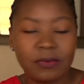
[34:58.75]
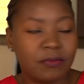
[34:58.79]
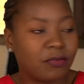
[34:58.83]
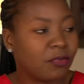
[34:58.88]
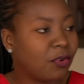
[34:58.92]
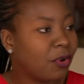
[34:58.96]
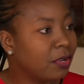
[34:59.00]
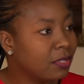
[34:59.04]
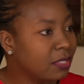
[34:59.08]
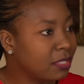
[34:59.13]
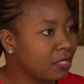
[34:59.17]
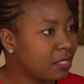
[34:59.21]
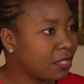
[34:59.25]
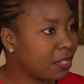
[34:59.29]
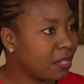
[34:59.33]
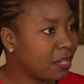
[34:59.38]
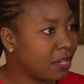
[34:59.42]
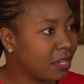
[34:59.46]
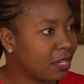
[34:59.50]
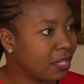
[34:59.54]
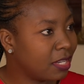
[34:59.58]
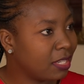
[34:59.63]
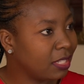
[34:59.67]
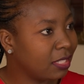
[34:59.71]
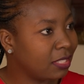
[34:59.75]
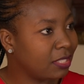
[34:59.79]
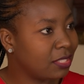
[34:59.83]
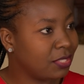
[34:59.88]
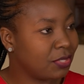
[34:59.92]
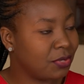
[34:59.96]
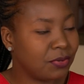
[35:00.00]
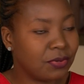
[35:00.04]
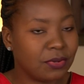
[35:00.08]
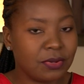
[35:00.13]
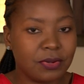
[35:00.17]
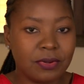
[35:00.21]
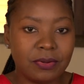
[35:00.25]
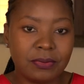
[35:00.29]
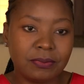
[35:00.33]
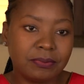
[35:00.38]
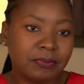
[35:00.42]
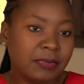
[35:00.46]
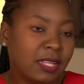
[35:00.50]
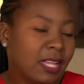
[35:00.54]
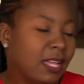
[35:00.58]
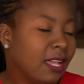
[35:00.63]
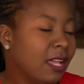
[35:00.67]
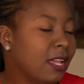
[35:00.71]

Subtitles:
of concerts, you know.